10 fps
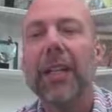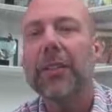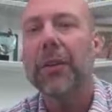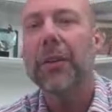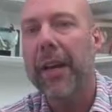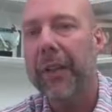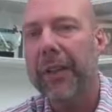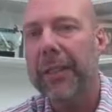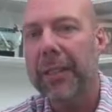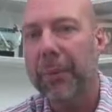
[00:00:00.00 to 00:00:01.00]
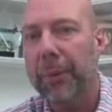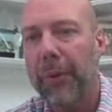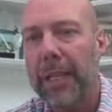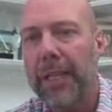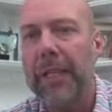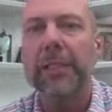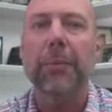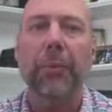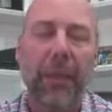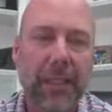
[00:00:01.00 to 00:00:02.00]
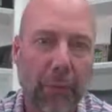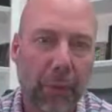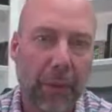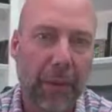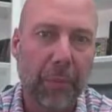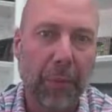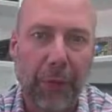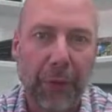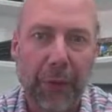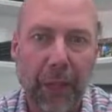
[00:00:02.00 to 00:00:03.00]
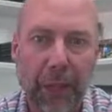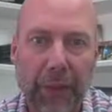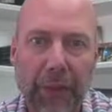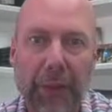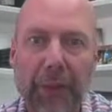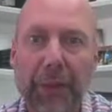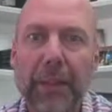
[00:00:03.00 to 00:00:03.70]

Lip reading: So not only is it appraising, it's appraising with a preferred lender.